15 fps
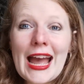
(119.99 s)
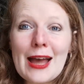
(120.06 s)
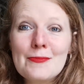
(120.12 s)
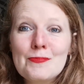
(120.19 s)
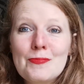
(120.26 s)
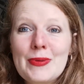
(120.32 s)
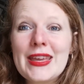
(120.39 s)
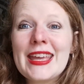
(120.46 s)

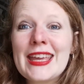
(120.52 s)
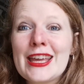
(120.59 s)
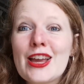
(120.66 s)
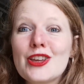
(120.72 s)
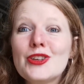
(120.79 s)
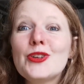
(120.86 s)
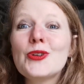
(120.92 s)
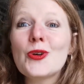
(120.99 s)
and
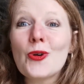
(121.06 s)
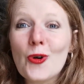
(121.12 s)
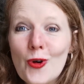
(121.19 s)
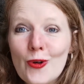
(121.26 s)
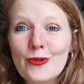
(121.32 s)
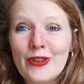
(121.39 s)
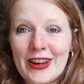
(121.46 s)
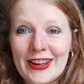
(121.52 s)
be
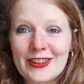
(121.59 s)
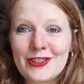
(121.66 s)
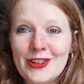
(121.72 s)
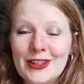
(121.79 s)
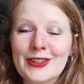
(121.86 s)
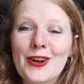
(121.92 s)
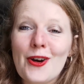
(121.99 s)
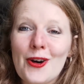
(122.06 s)
your
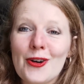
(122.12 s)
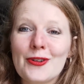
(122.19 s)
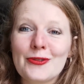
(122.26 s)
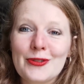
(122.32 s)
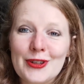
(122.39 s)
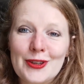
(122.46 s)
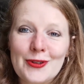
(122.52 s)
version of